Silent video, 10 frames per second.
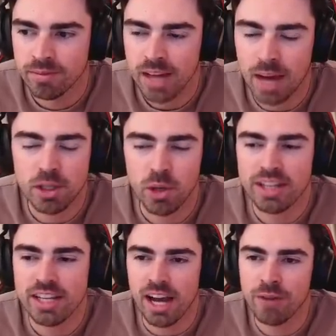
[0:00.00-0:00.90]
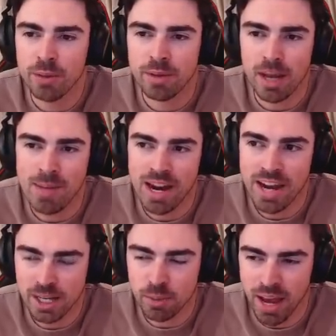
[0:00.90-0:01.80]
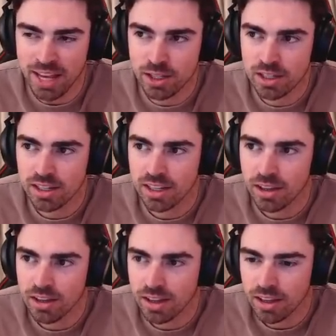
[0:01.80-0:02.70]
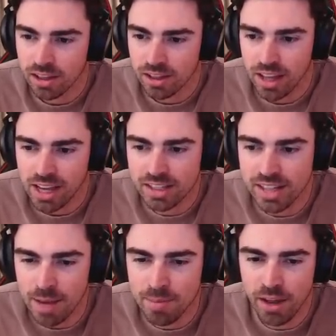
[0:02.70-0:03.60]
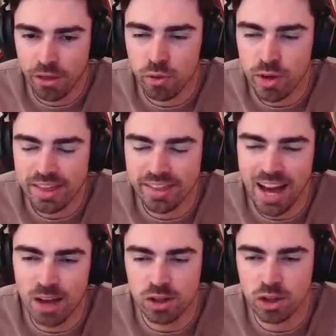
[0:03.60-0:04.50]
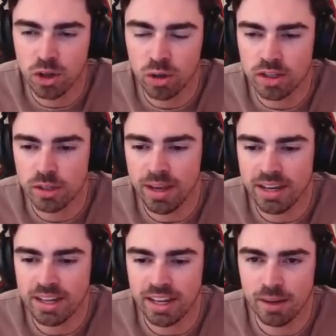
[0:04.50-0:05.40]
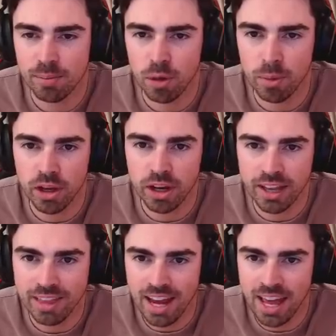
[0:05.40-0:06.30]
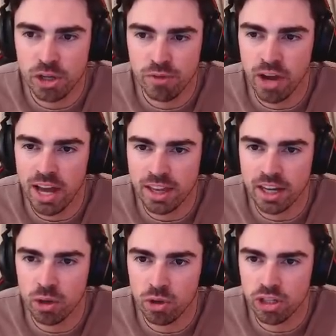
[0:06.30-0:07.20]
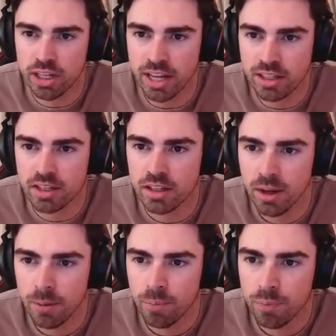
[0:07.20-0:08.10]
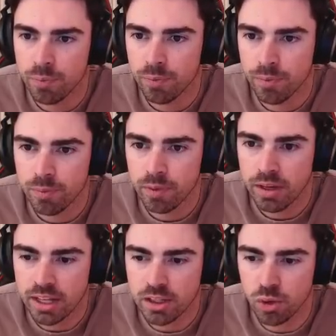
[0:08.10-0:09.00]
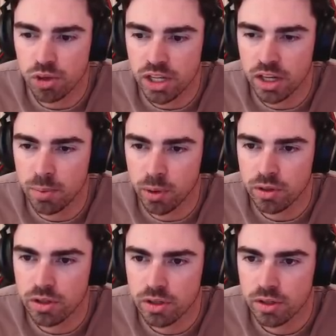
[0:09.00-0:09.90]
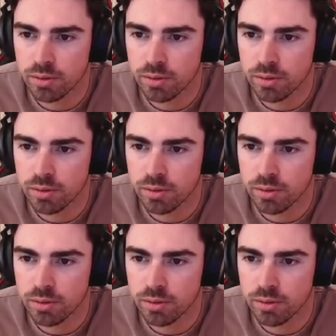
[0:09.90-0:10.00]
I'm so excited for him to come out of next base. Has damn near 3,000 gold to spend here. Probably going to get that Edge of Night that he usually gets. Gets the Lucidity Boots.